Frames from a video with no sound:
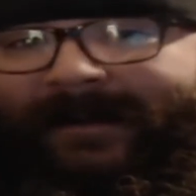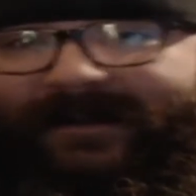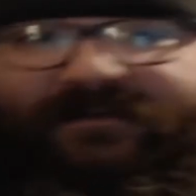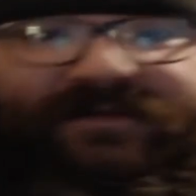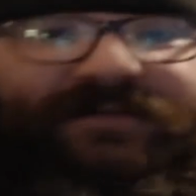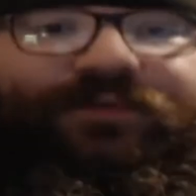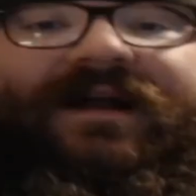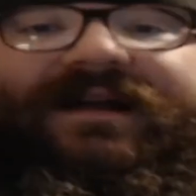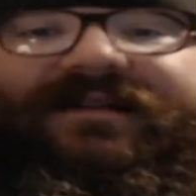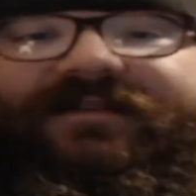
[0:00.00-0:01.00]
No
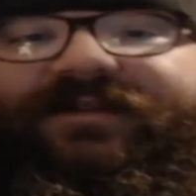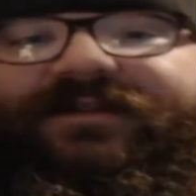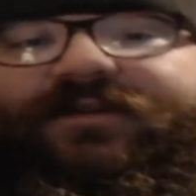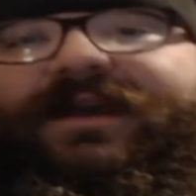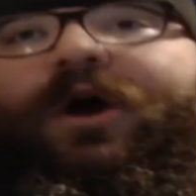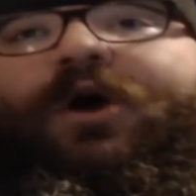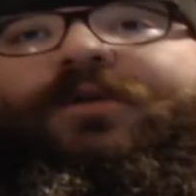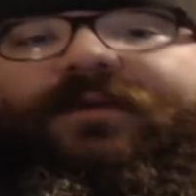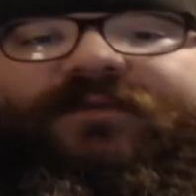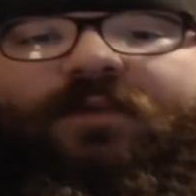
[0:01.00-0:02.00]
surprise that there was so many
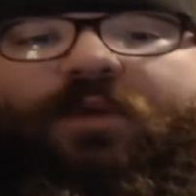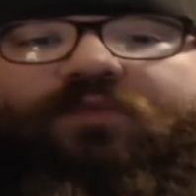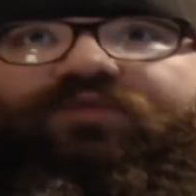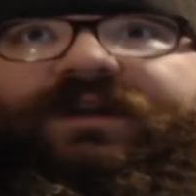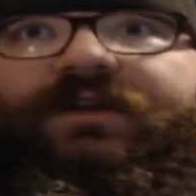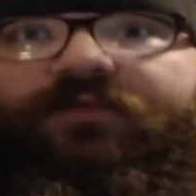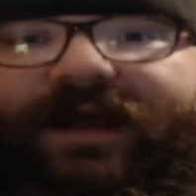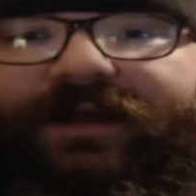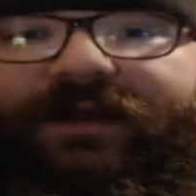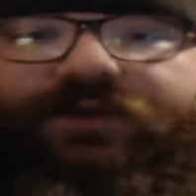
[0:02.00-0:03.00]
arguments over what real
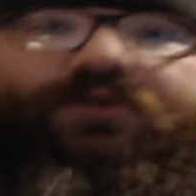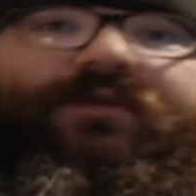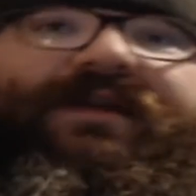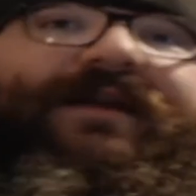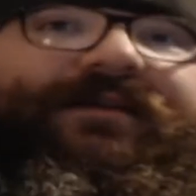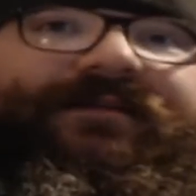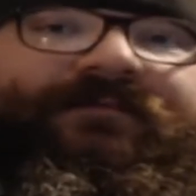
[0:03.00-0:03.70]
wrestling truly is.